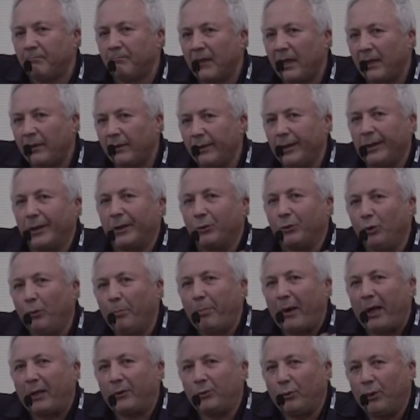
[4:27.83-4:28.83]
There are two
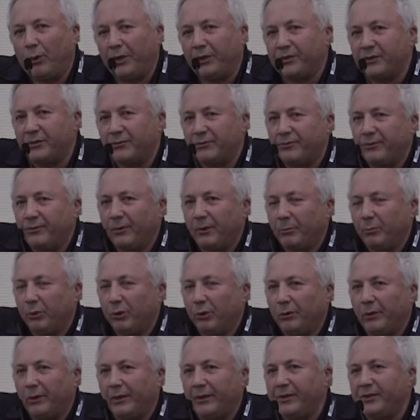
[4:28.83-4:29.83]
pathways of
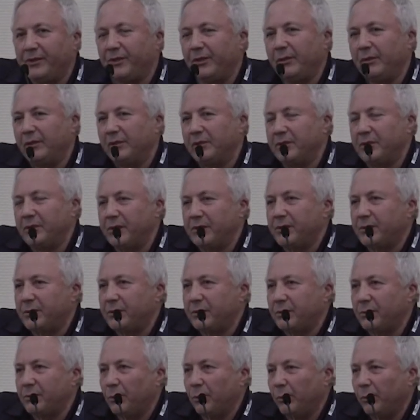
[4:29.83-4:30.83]
butyrate synthesis.
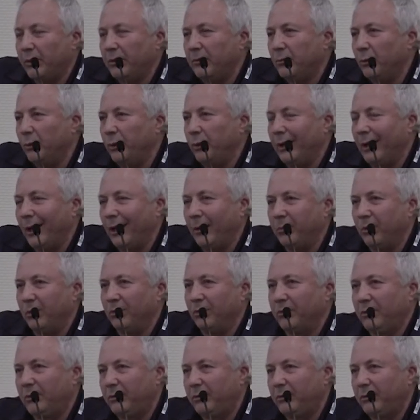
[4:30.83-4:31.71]
So we labeled,